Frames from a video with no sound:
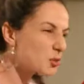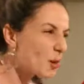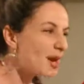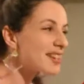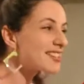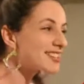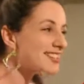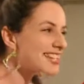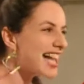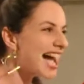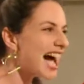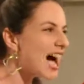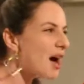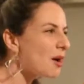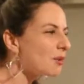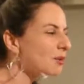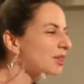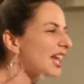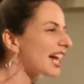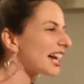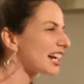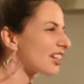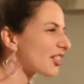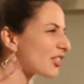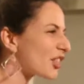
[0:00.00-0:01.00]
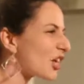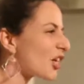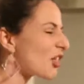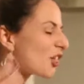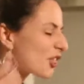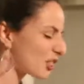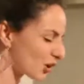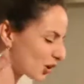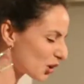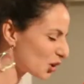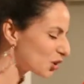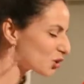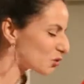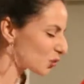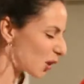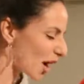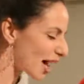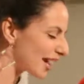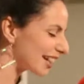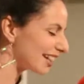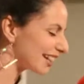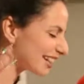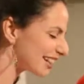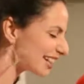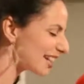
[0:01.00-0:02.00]
went down like the Third
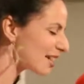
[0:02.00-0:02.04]
Reich.